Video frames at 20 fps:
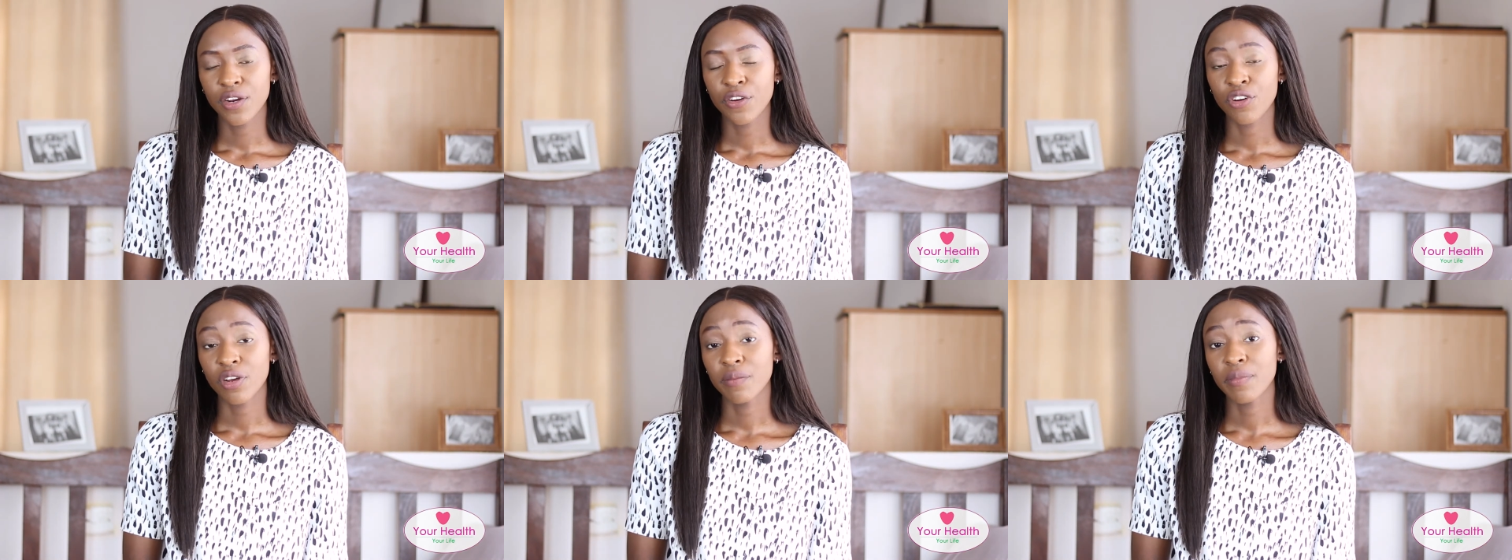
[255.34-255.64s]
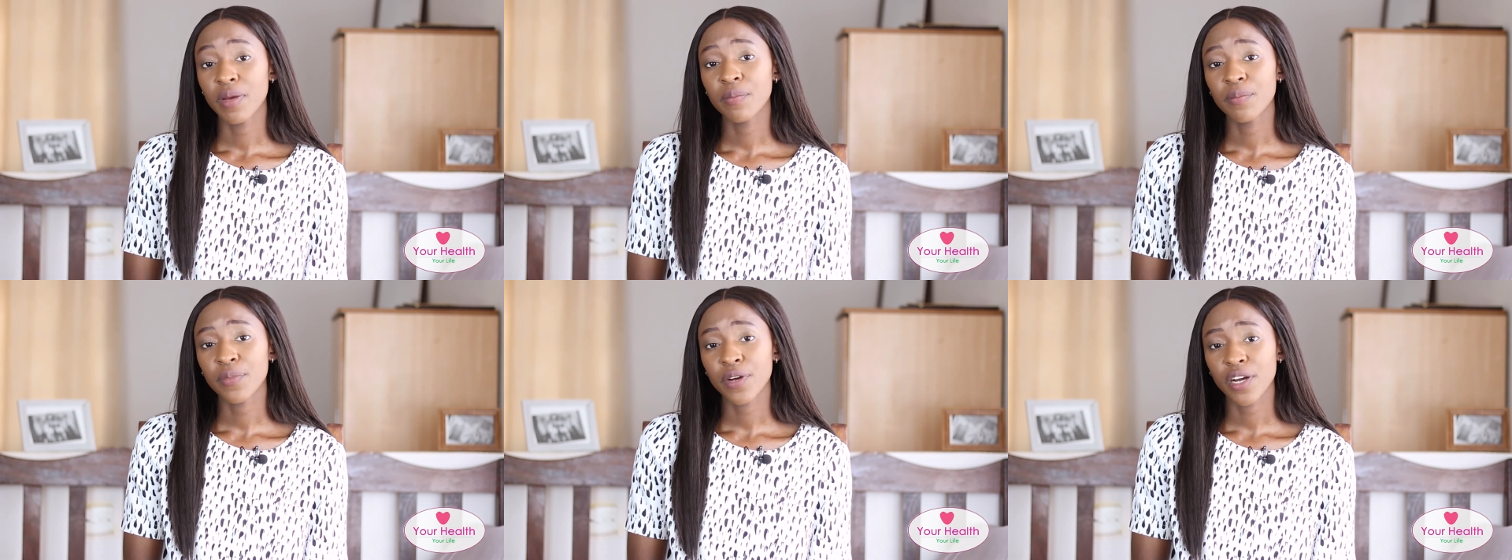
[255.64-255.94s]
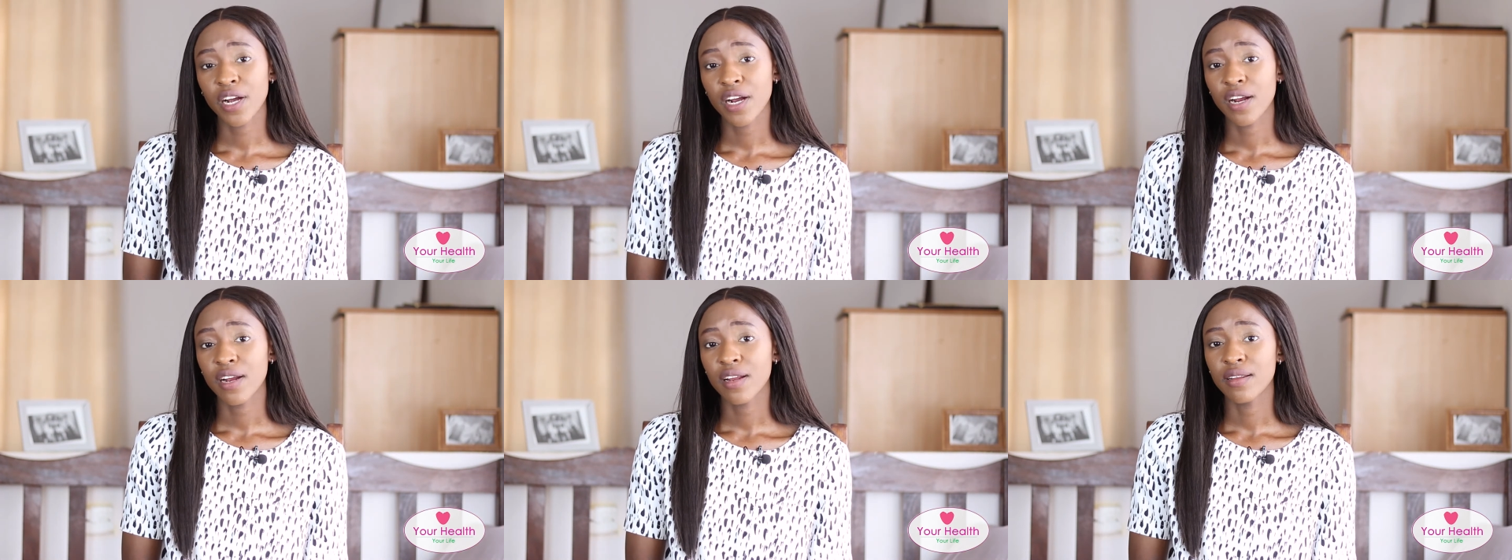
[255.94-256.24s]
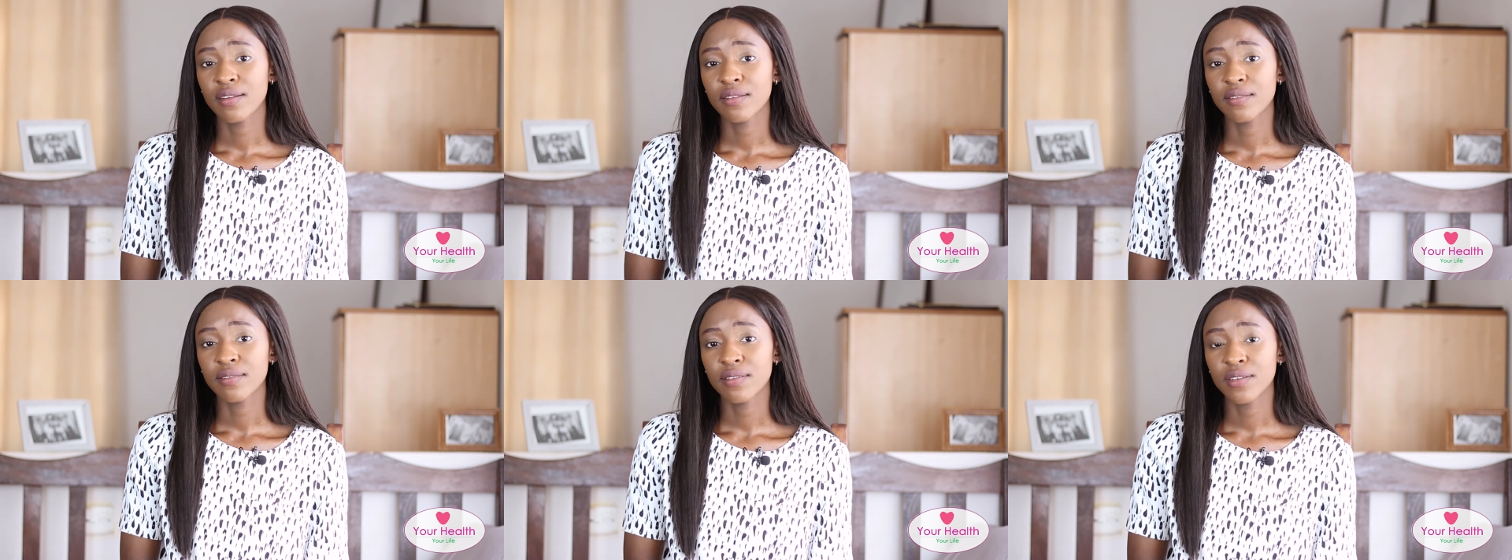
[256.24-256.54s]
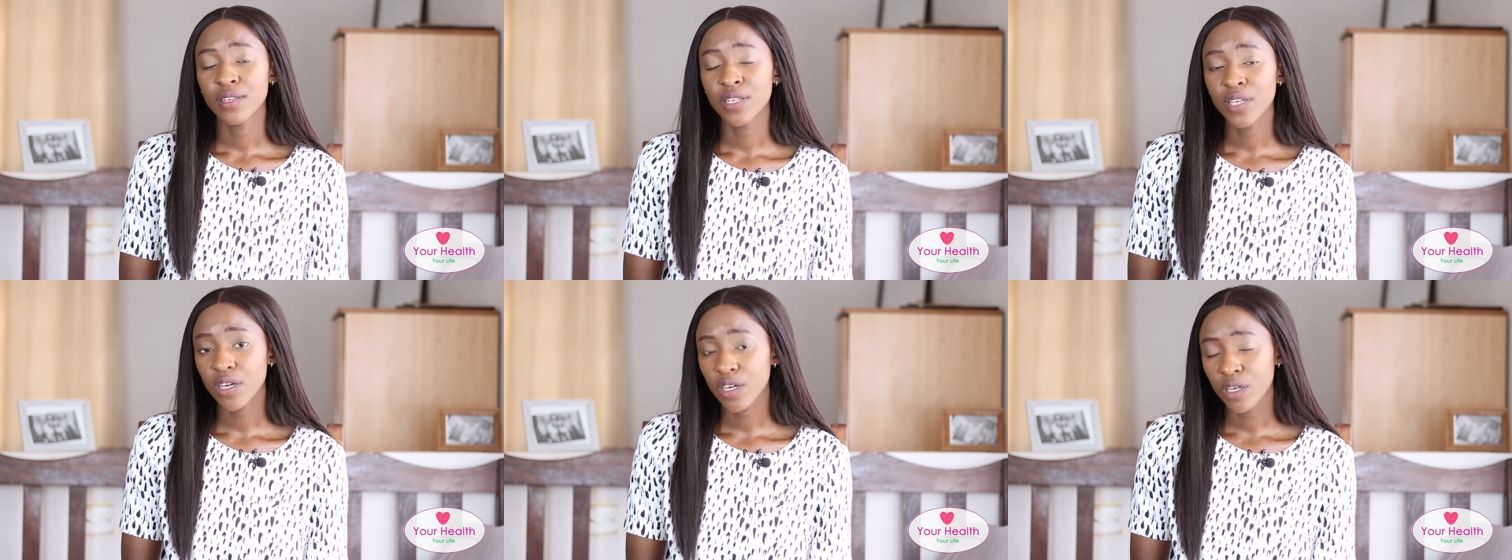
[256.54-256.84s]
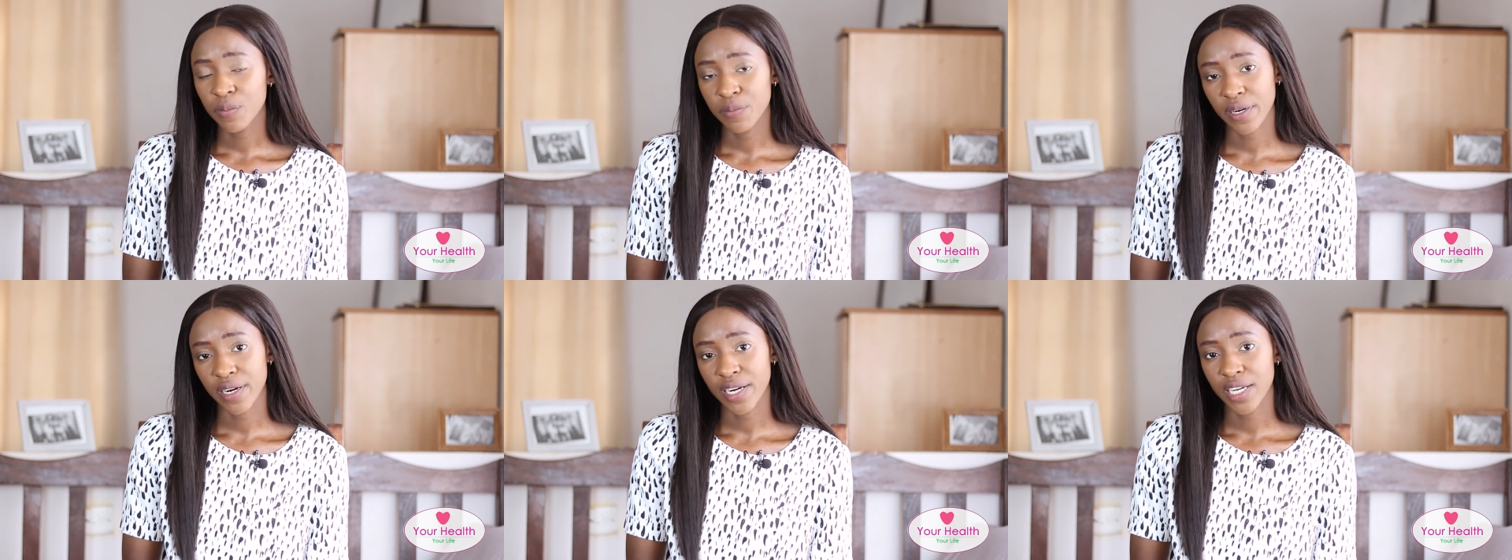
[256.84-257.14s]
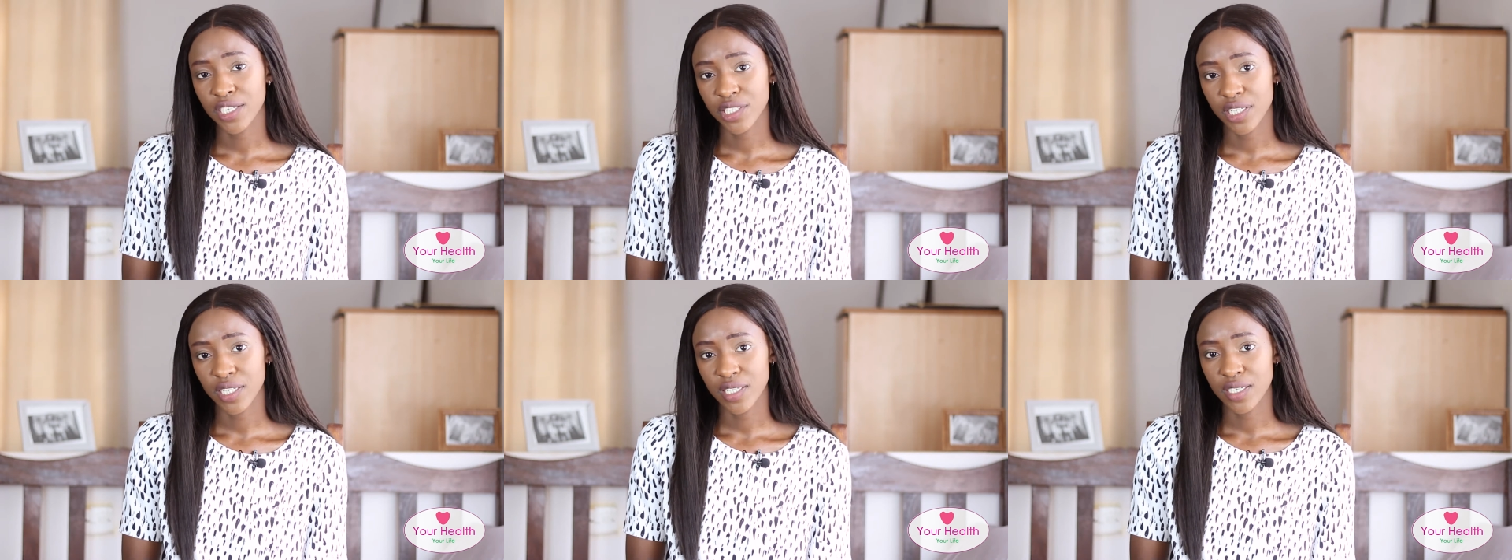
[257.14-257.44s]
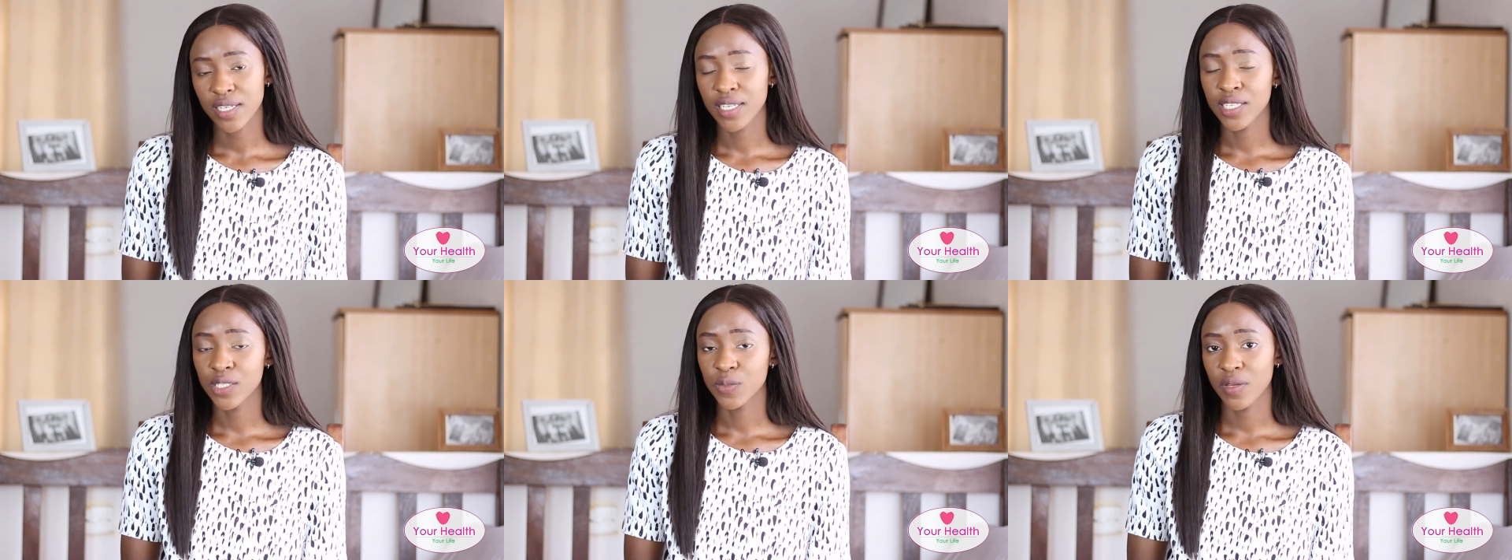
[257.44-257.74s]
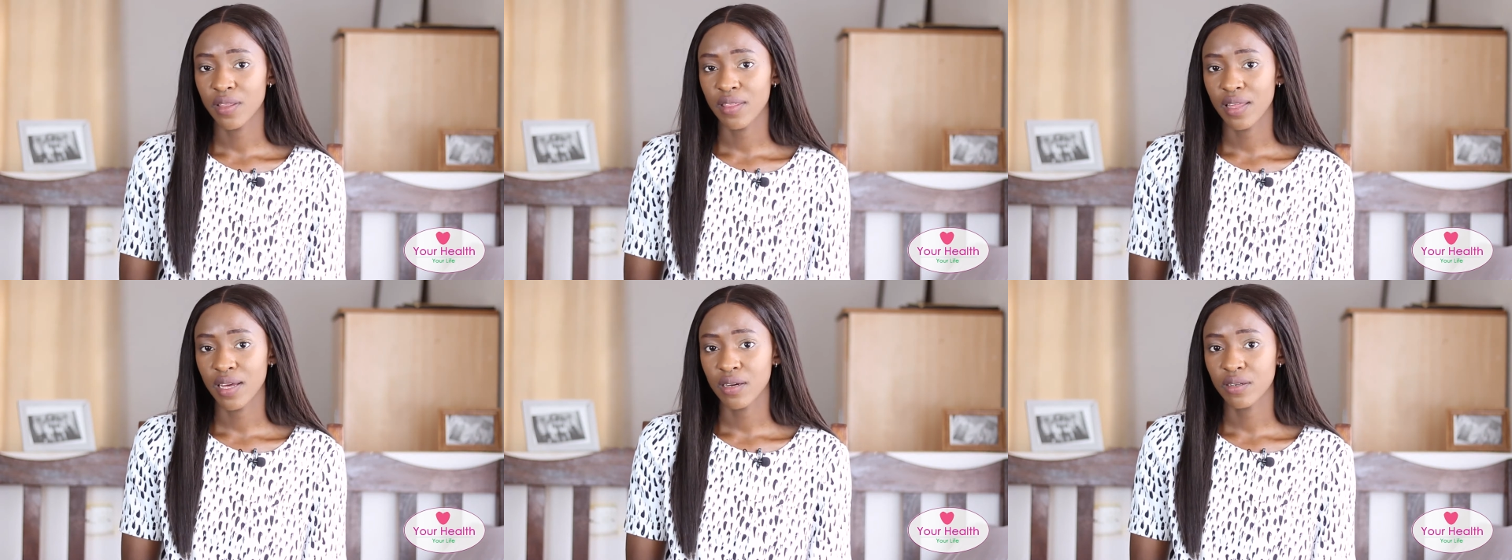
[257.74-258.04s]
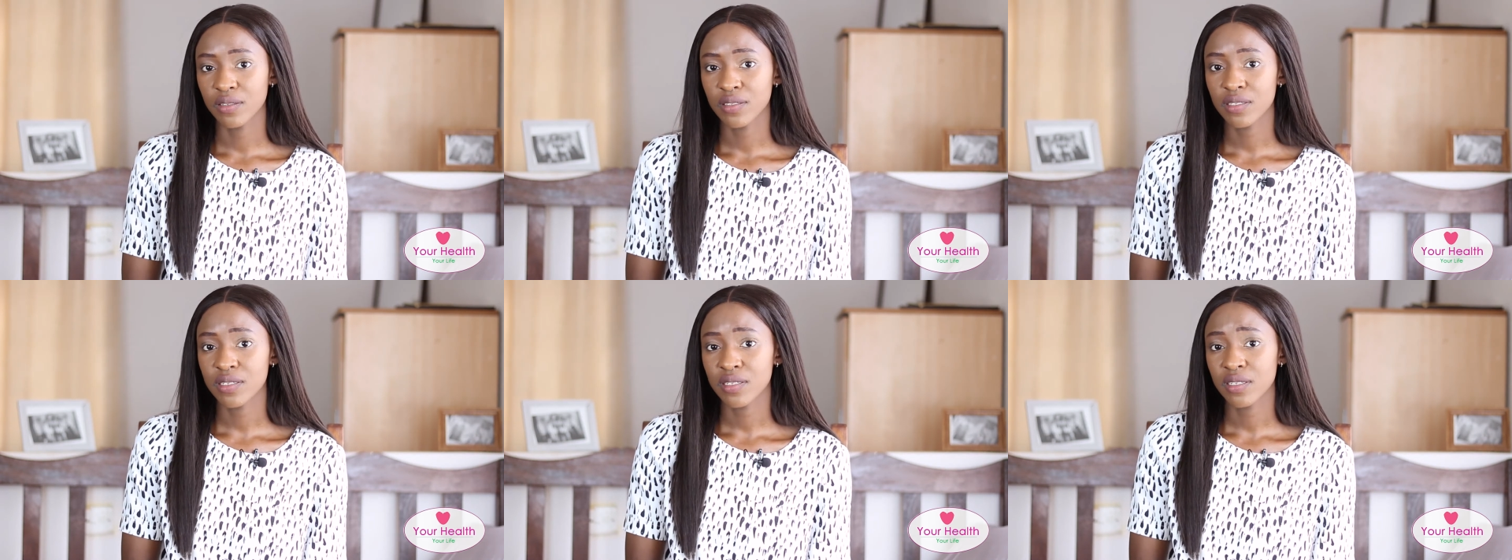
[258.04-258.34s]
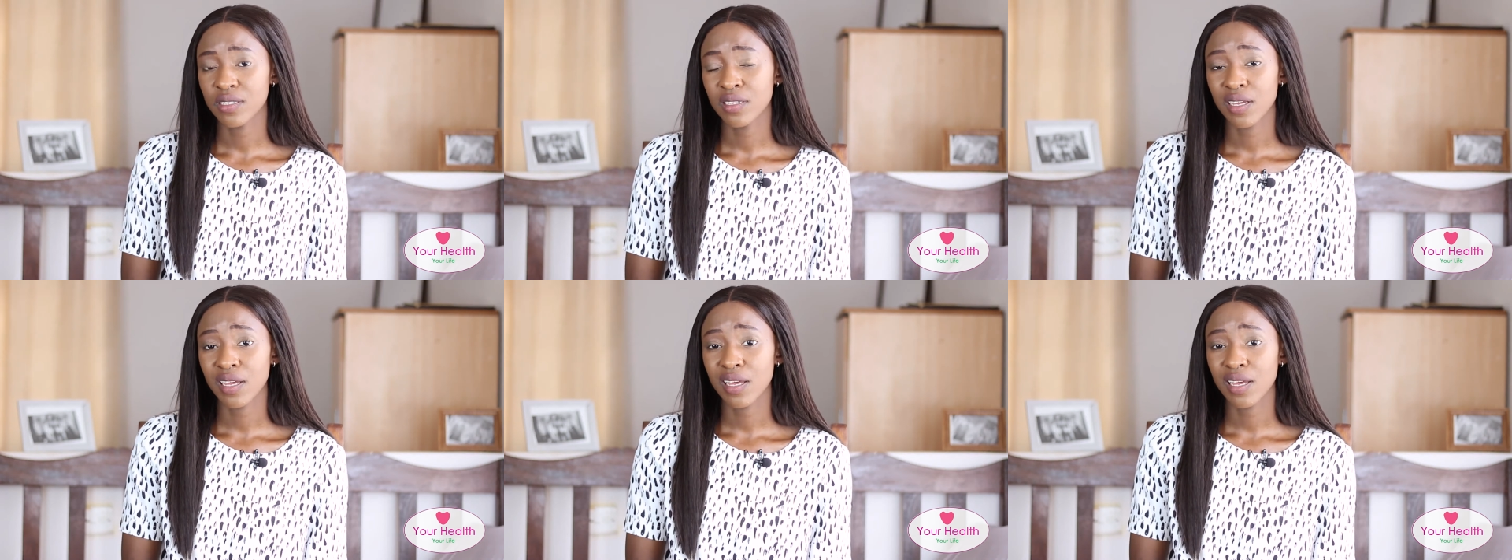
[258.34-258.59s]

Remember, no operation is without